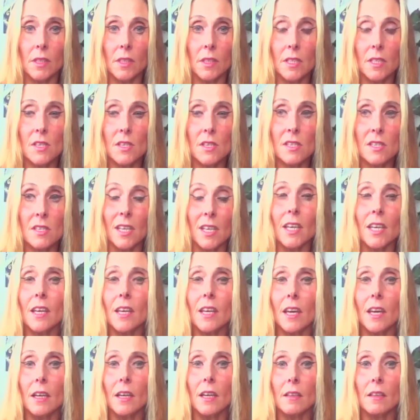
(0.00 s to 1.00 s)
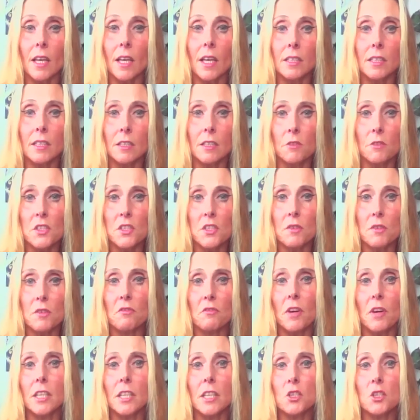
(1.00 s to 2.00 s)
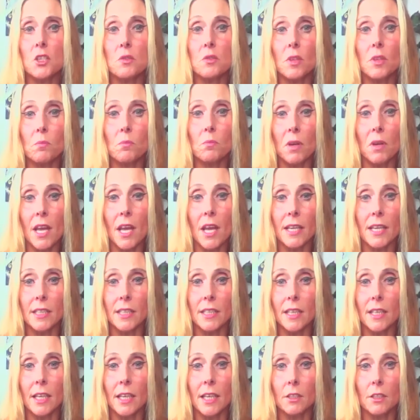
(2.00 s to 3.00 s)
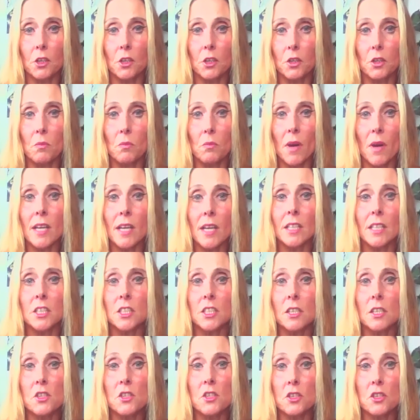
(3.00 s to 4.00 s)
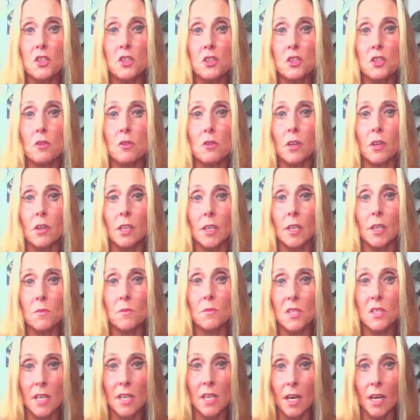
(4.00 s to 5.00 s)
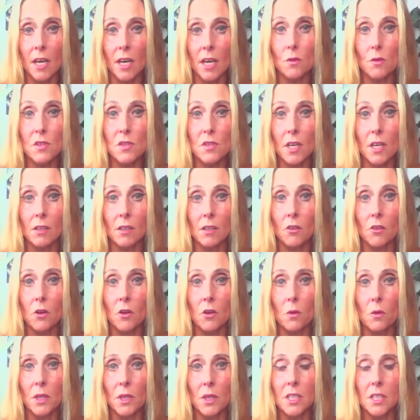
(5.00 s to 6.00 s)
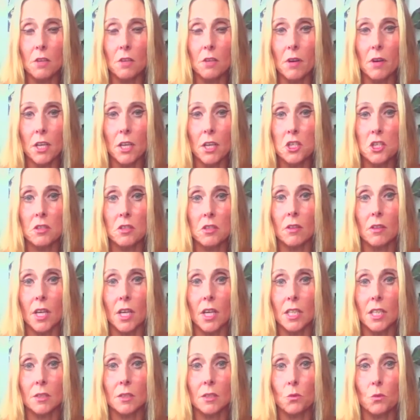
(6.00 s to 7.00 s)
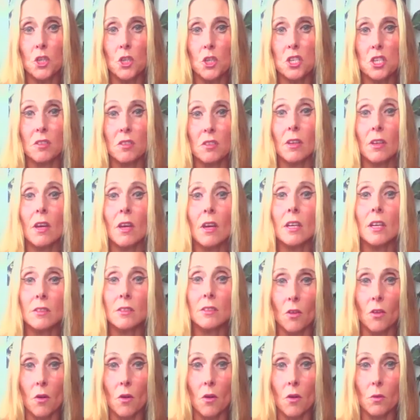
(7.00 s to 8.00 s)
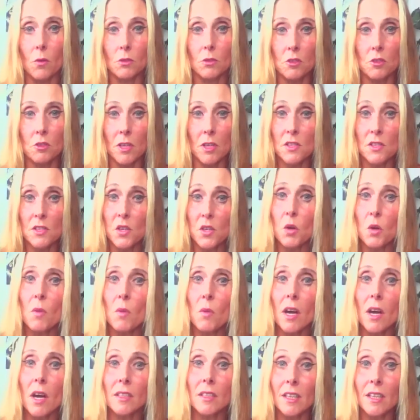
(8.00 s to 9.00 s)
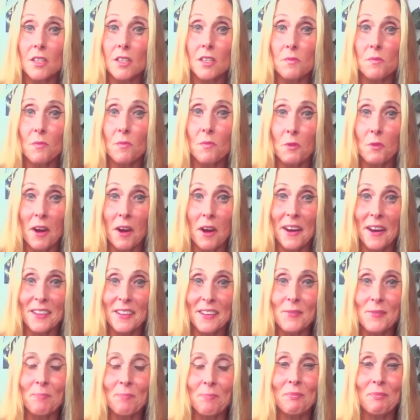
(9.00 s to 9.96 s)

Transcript: seeing that there is a threat to the planet, like the humanity is destroying themselves and going direction that we should not go, transhumanism, right?